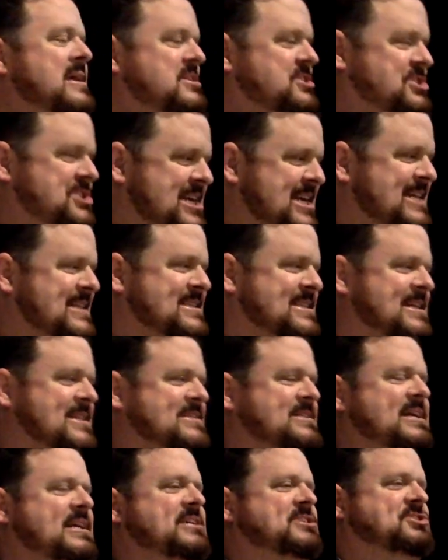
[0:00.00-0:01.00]
Jesus
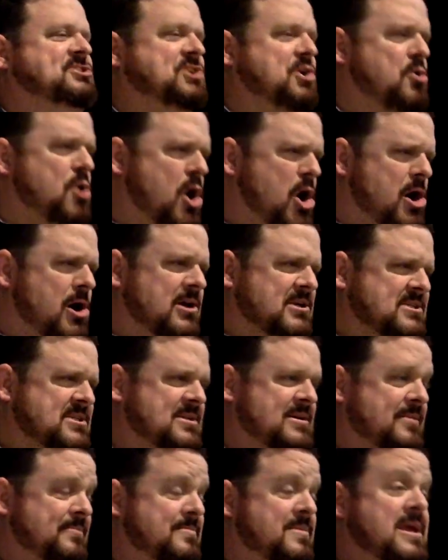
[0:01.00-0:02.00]
is so
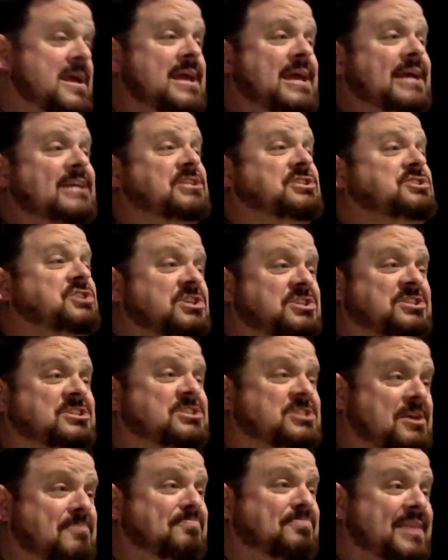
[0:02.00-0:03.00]
awesome, it's
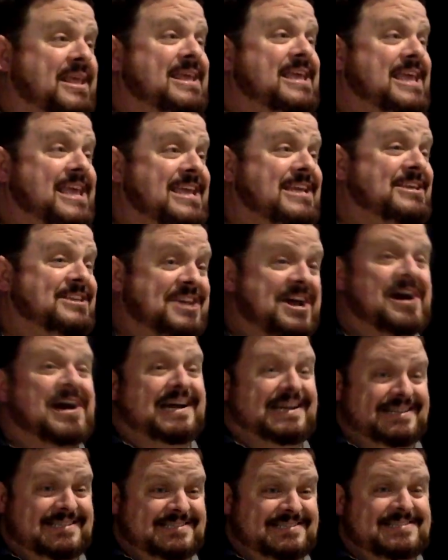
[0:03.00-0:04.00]
just something he
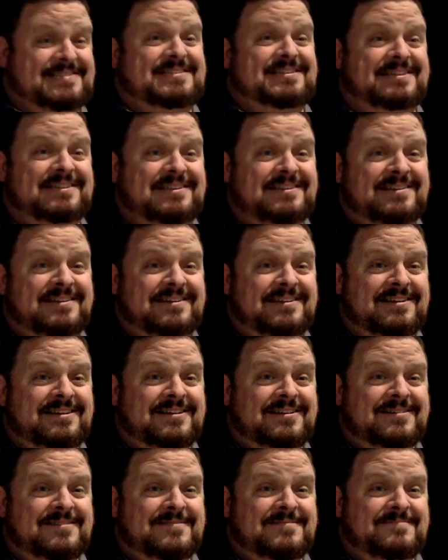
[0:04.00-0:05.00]
does.
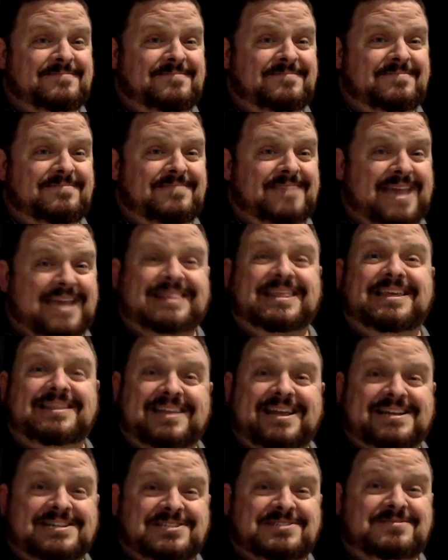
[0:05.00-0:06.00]
I think
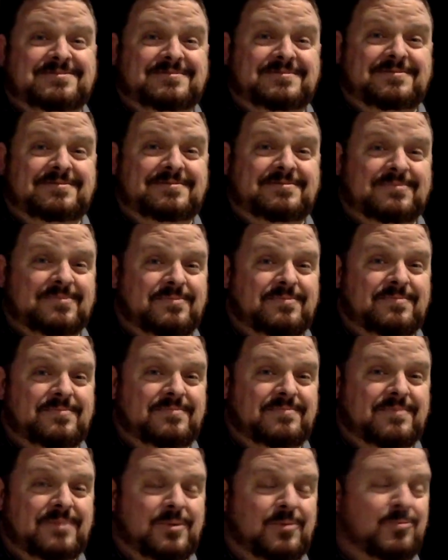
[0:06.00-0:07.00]
that's
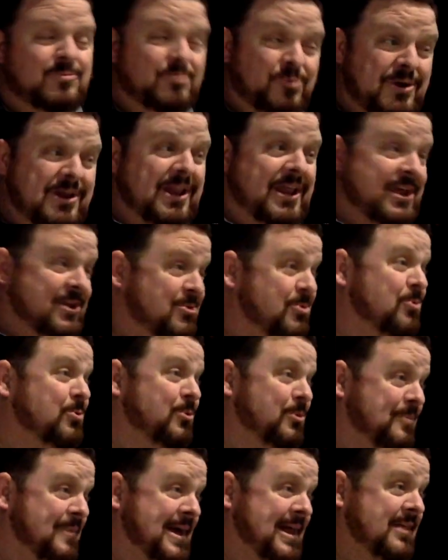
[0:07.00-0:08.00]
really
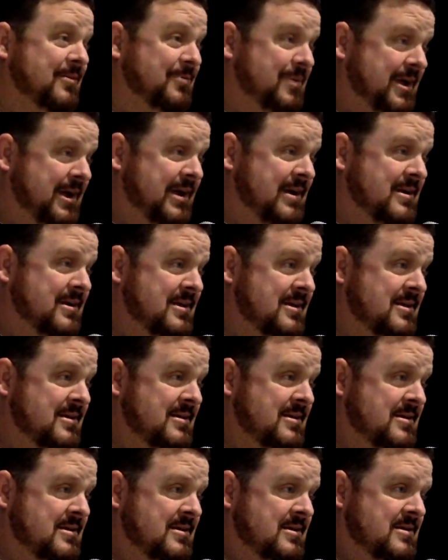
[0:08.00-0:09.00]
cool, by the way.
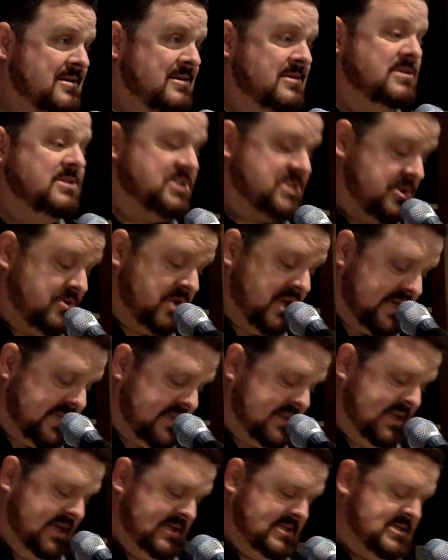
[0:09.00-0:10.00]
So look
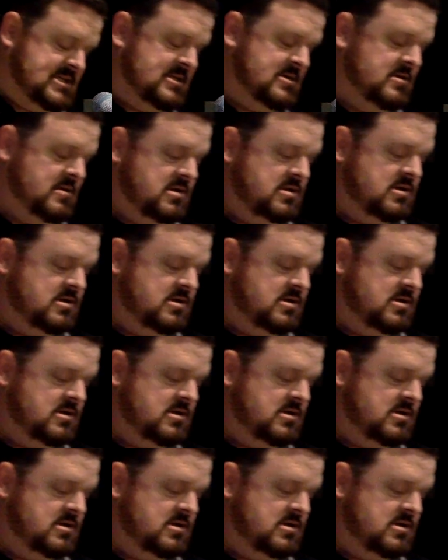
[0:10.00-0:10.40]
at this.